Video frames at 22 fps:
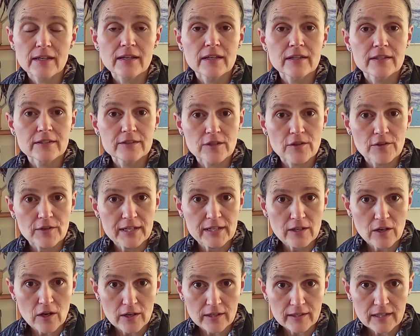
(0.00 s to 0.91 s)
that he
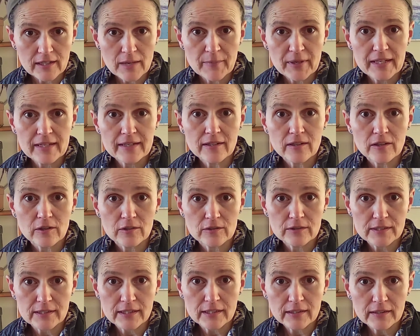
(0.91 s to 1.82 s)
can't come any
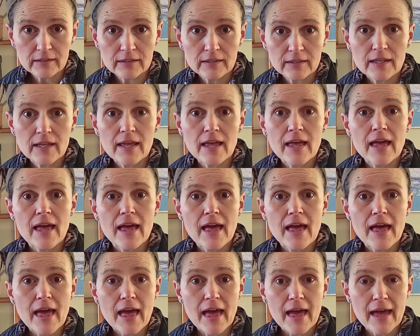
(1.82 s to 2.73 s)
closer,
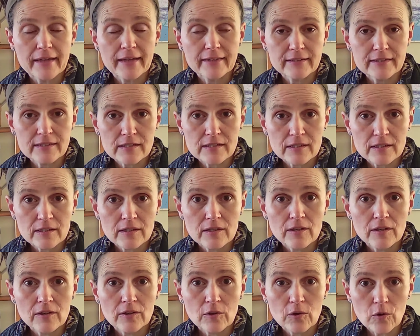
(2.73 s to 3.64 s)
and
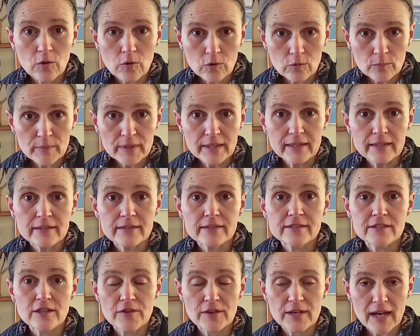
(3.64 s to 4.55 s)
call me
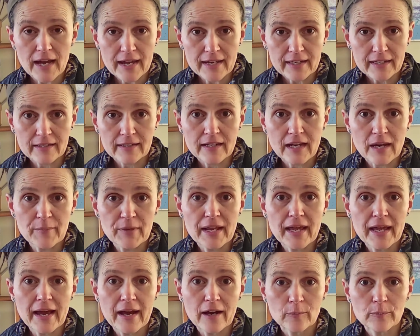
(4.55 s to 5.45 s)
so that I can come and
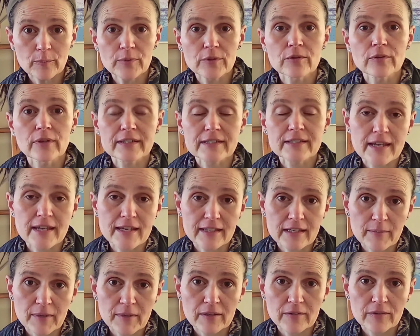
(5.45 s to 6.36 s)
help you and take
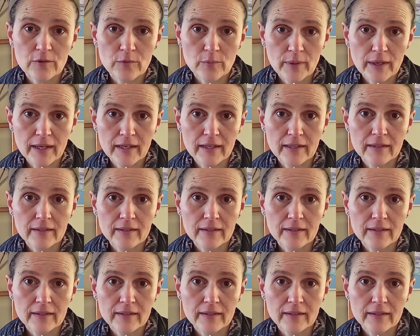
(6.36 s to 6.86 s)
him out the way.